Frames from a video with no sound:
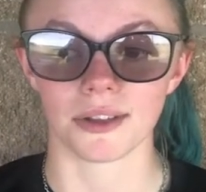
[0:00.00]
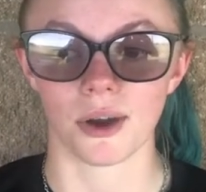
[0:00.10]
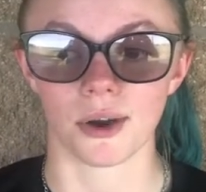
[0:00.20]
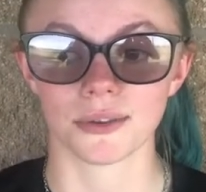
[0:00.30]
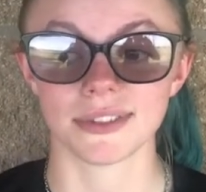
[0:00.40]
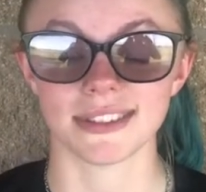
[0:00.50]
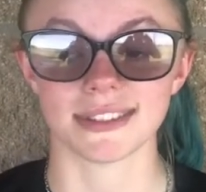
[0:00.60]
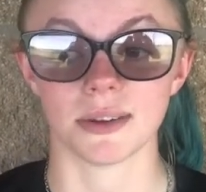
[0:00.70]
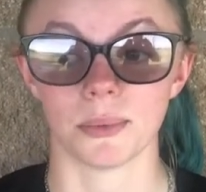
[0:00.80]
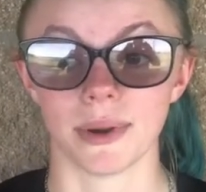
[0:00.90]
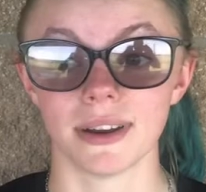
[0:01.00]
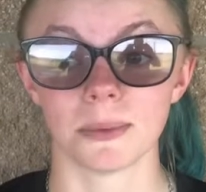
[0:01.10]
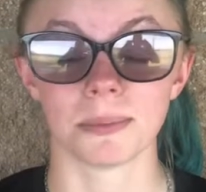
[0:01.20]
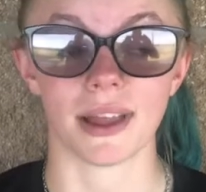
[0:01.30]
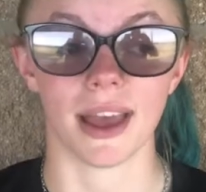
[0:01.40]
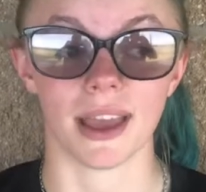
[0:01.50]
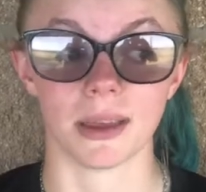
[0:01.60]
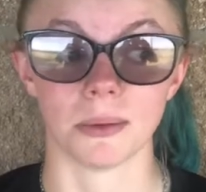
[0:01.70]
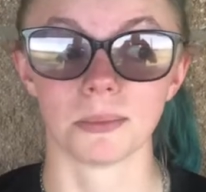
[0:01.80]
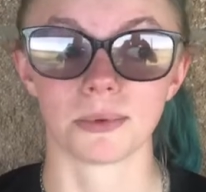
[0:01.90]
The golf season, we are
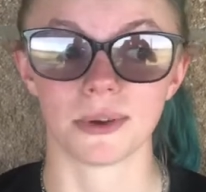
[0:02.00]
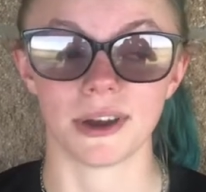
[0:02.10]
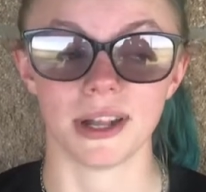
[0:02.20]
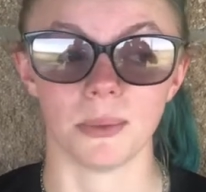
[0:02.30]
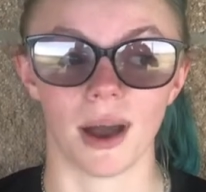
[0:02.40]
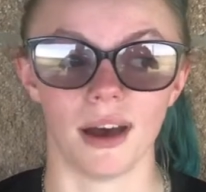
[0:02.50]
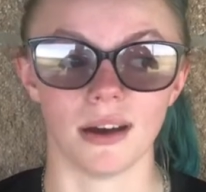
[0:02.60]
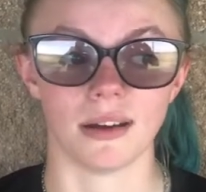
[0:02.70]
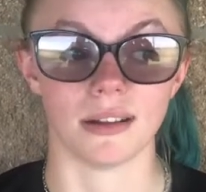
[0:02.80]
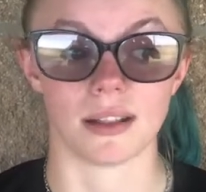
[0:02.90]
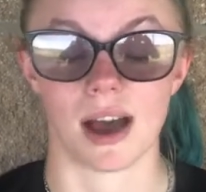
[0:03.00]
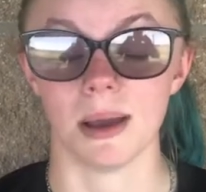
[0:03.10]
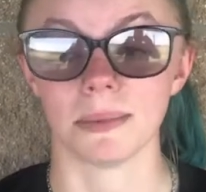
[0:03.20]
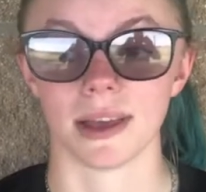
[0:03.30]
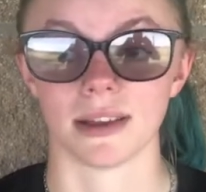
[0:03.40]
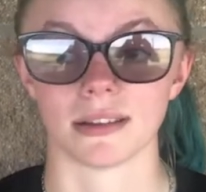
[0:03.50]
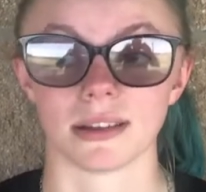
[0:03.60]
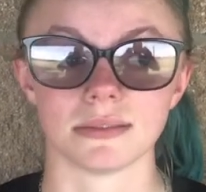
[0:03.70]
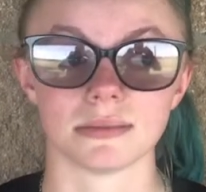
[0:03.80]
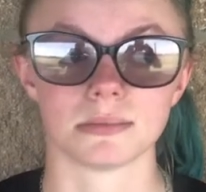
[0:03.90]
playing pretty well. I'm playing
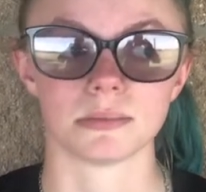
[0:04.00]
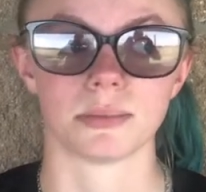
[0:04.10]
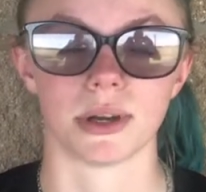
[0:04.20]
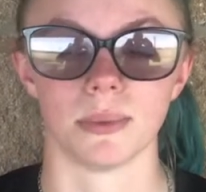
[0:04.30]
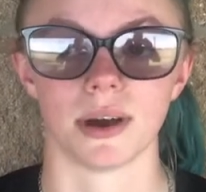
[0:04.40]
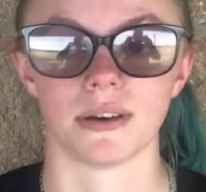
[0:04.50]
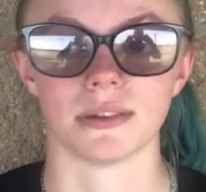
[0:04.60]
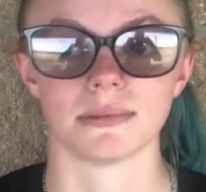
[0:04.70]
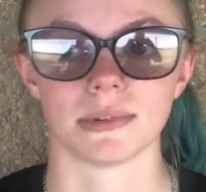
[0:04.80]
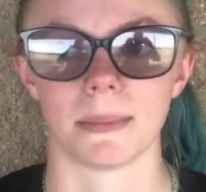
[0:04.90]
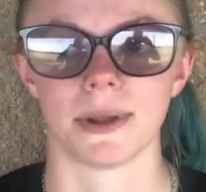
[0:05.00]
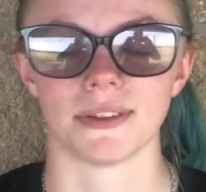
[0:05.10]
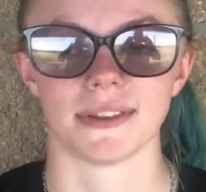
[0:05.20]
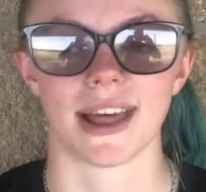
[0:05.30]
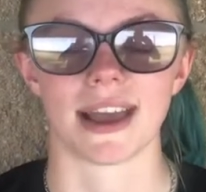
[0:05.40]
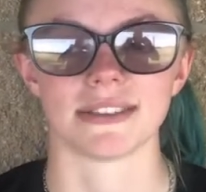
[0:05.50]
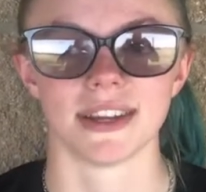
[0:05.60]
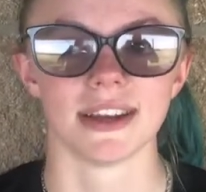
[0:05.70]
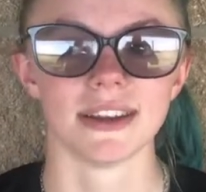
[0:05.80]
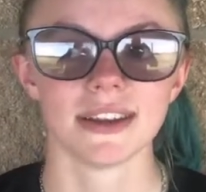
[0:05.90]
pretty well, a lot better than last
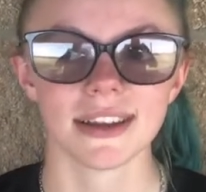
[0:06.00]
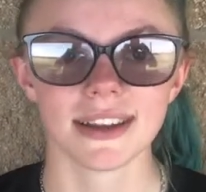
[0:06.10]
year.